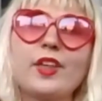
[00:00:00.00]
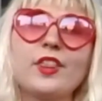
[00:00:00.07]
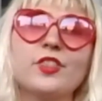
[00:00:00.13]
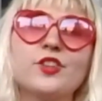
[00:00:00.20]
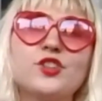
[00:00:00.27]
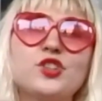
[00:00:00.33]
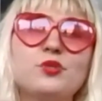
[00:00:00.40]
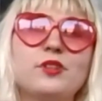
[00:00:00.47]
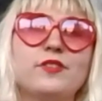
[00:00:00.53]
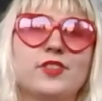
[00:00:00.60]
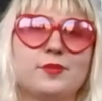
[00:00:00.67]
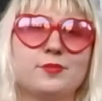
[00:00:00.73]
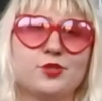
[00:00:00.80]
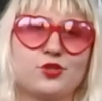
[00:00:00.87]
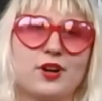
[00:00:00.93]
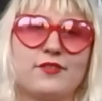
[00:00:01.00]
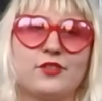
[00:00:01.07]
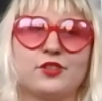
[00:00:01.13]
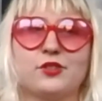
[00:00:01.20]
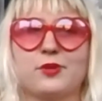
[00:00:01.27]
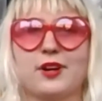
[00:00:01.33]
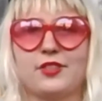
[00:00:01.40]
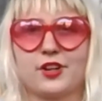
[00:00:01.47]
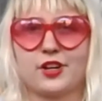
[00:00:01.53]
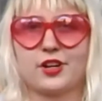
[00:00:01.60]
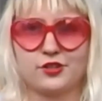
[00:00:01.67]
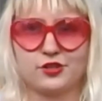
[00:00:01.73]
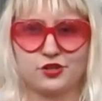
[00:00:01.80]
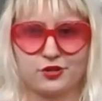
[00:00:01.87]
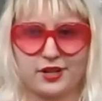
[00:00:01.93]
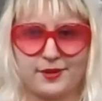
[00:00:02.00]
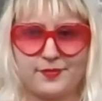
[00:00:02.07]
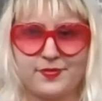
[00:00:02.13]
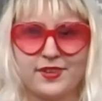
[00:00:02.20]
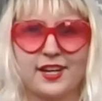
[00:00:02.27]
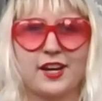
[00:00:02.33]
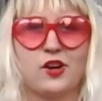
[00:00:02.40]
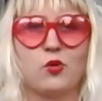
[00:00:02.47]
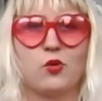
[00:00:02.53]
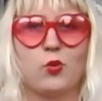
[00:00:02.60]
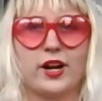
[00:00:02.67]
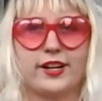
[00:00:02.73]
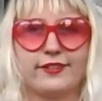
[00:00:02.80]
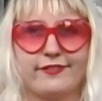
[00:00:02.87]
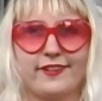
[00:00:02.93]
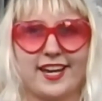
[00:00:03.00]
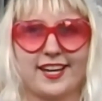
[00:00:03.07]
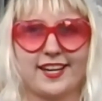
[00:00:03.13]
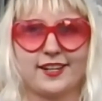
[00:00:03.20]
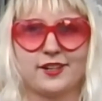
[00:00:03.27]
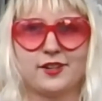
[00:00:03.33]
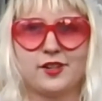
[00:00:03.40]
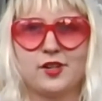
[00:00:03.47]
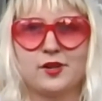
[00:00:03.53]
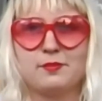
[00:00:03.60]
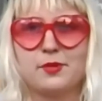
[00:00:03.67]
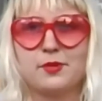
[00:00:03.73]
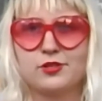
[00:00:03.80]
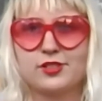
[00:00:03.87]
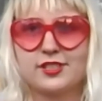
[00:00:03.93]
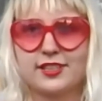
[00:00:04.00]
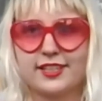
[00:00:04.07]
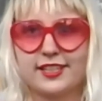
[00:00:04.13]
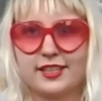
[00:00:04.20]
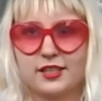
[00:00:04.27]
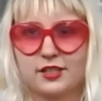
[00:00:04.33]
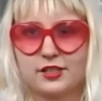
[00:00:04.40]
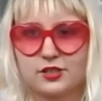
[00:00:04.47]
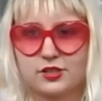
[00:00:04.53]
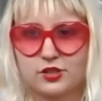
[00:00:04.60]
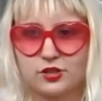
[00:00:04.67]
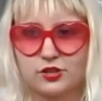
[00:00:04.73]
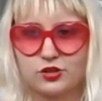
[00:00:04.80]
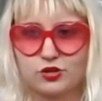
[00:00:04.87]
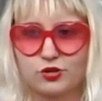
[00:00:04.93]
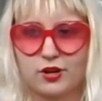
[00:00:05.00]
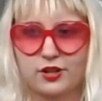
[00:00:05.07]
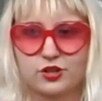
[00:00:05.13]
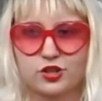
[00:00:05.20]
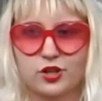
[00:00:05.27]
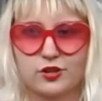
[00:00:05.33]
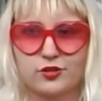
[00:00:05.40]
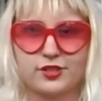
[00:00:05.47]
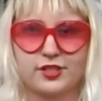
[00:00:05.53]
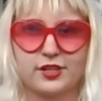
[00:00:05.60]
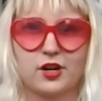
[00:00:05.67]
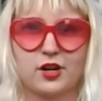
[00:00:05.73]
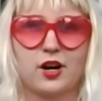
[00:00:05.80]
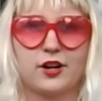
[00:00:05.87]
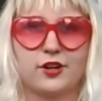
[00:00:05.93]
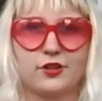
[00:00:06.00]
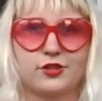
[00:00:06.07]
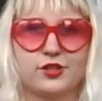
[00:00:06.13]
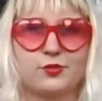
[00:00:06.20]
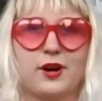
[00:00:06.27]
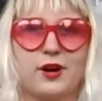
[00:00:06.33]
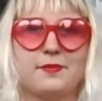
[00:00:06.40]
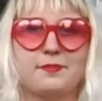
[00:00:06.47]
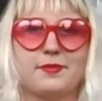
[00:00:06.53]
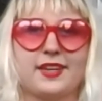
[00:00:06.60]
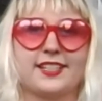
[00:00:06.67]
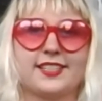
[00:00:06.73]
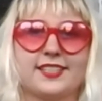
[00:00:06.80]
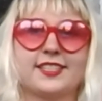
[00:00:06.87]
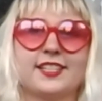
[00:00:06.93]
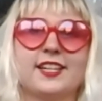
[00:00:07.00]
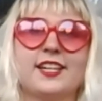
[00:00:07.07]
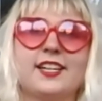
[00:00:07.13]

The two of them traveled around the country in a white van, mostly to truck shows and auto swap meets.